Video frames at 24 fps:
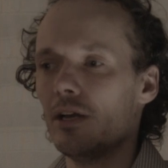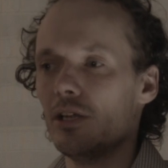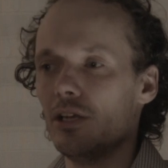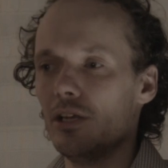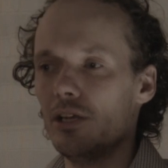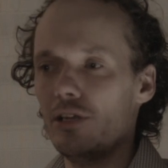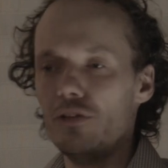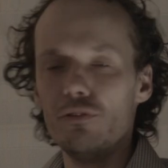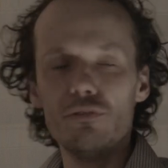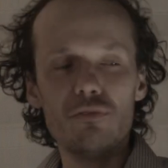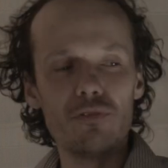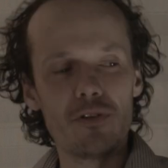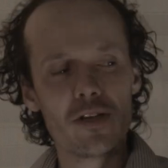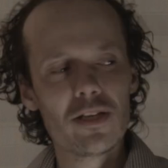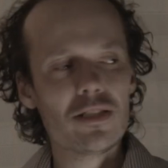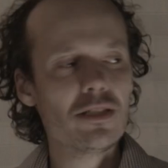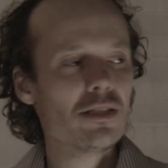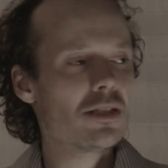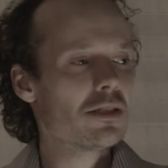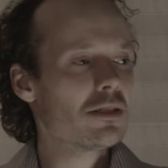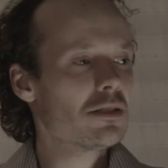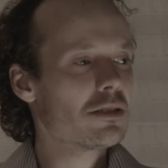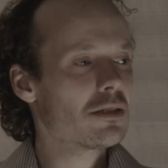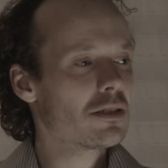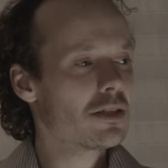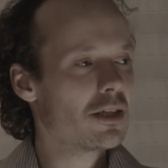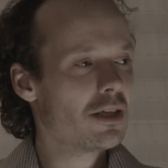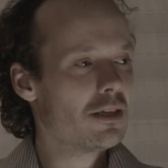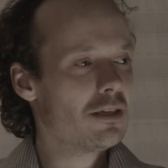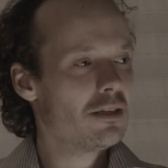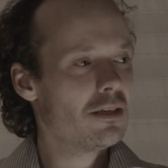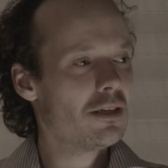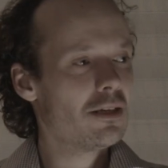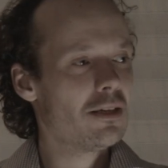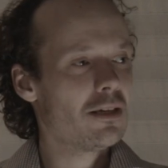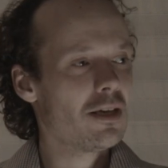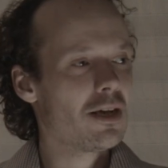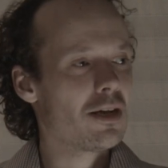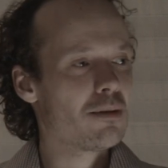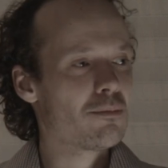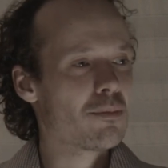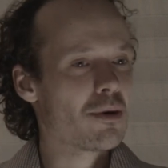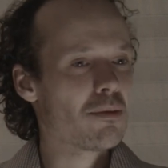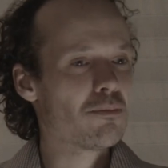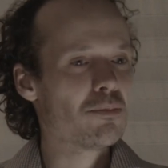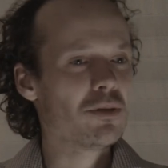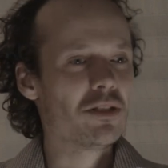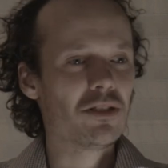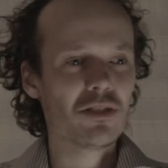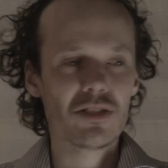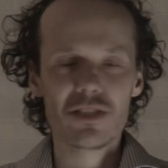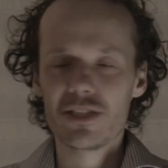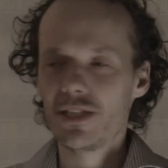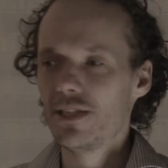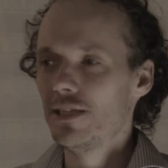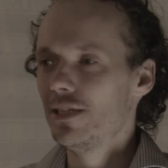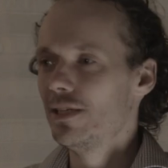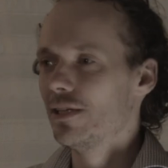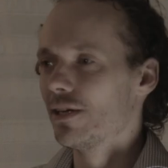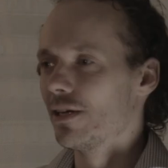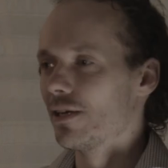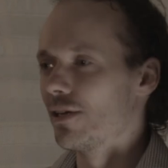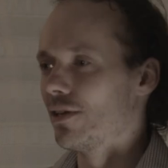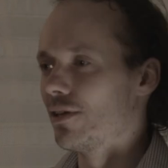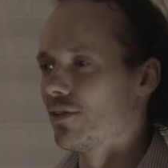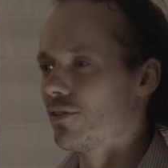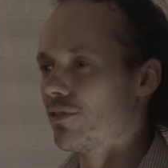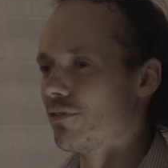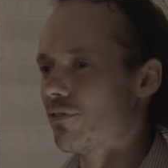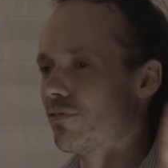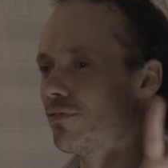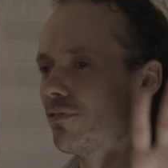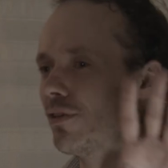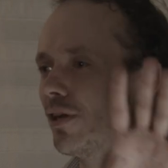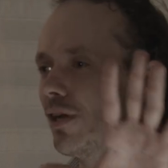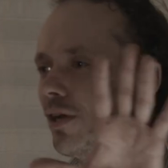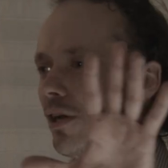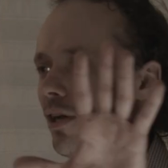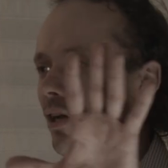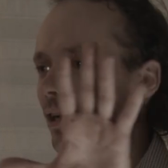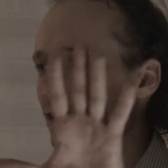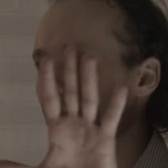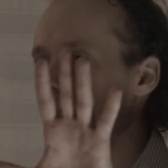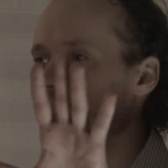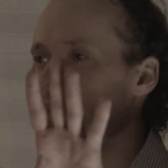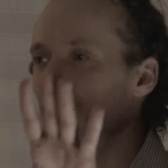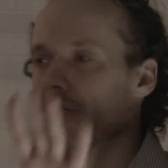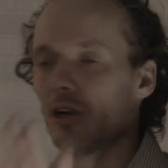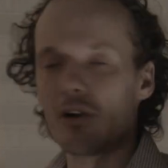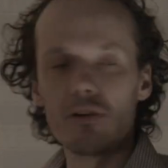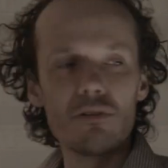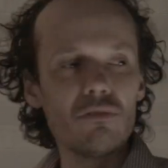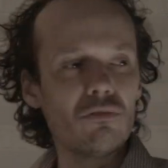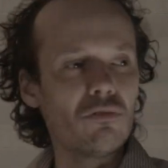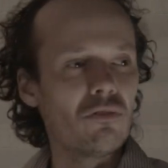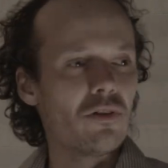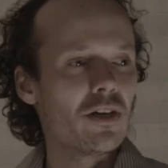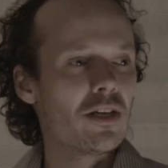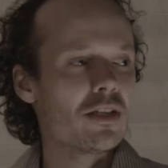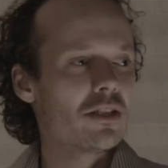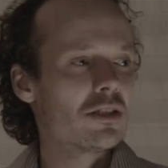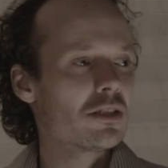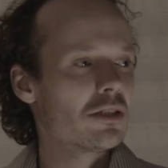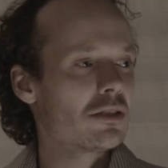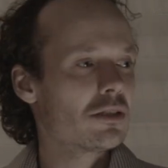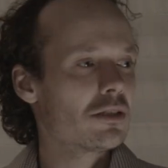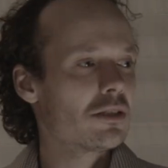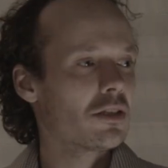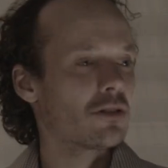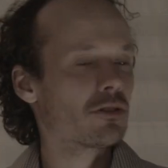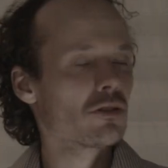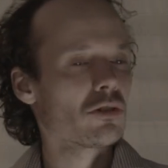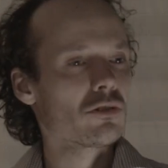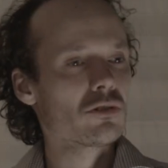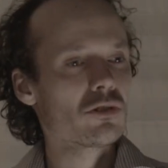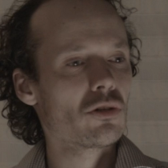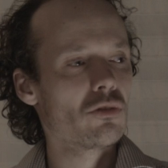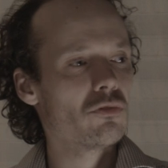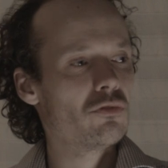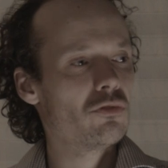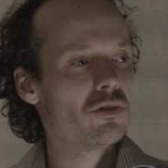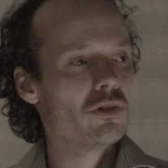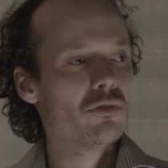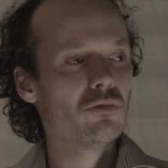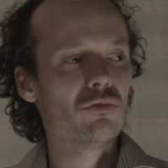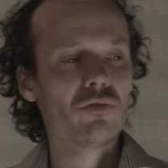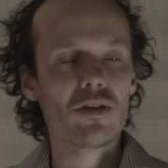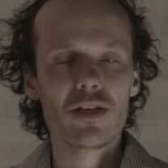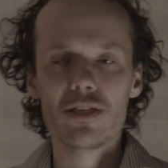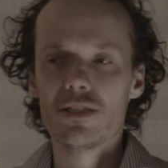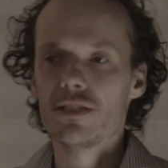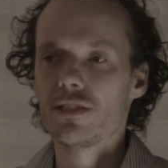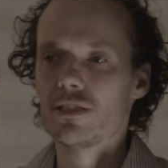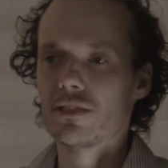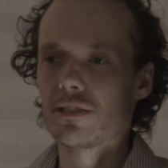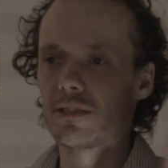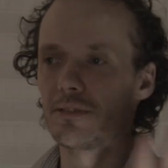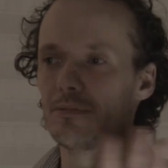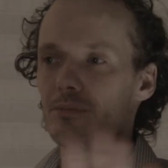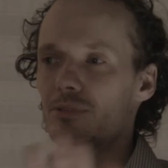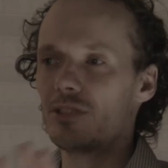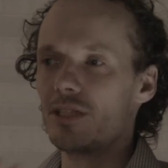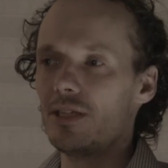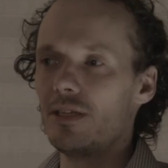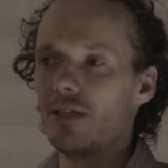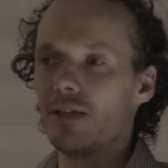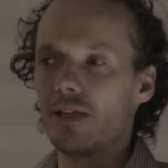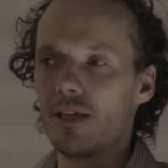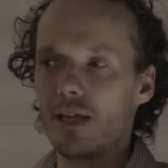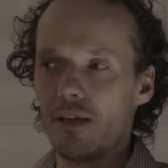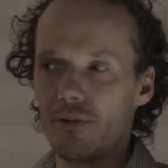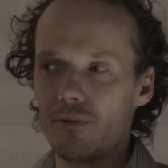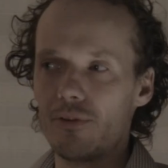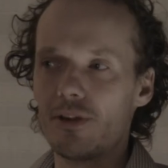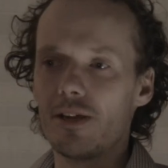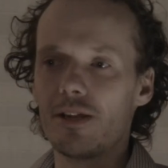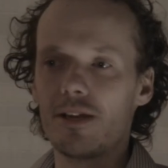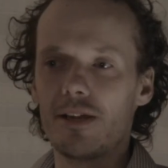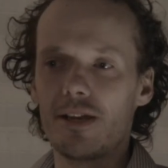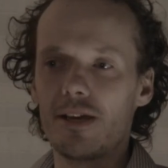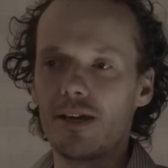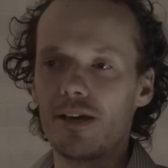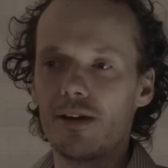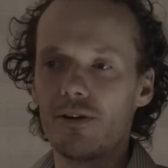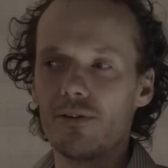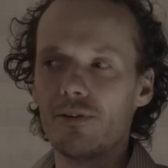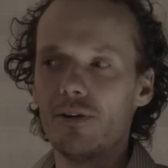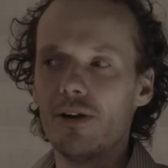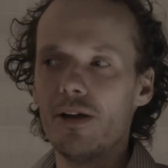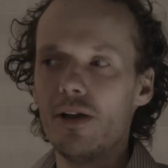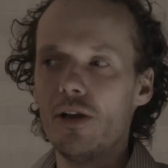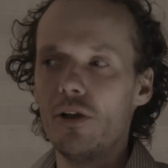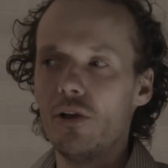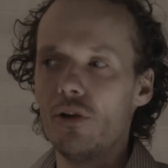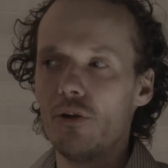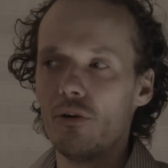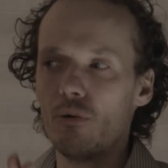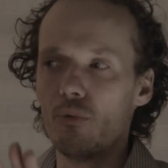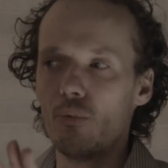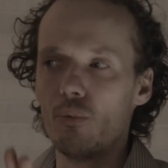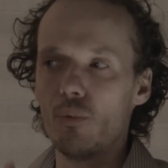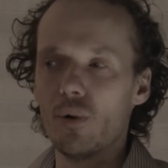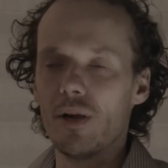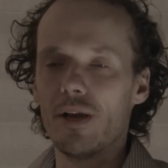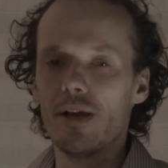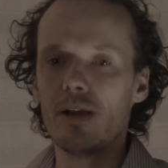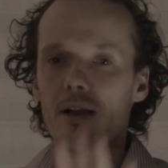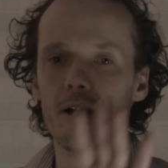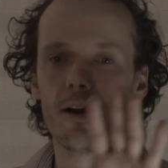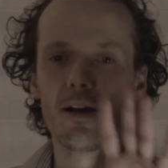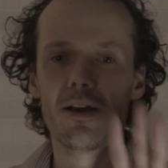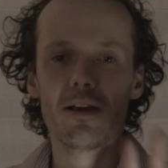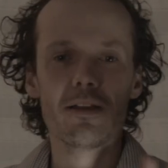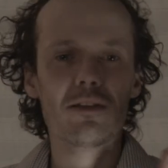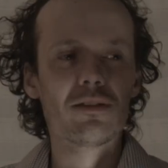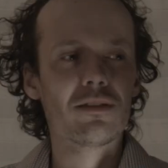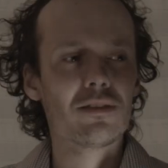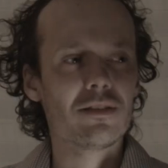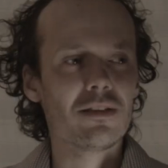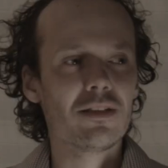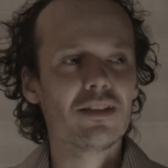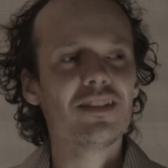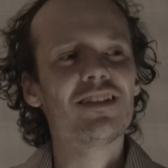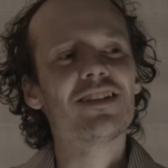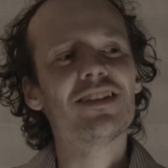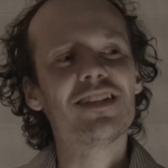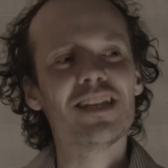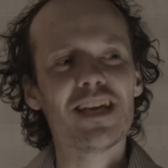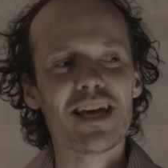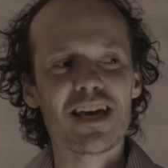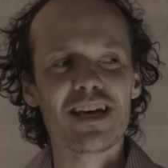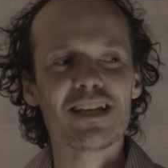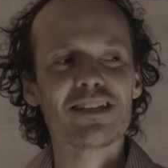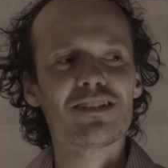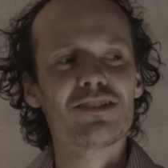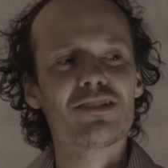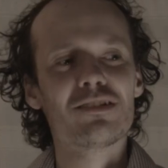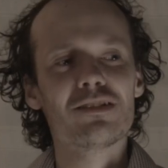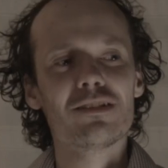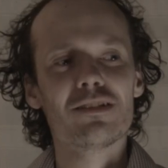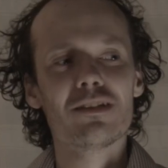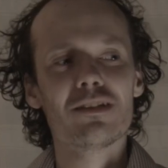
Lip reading: new faces here. I'm happy to see a lot of young faces. There's also a few faces I'm seeing here right now where I think that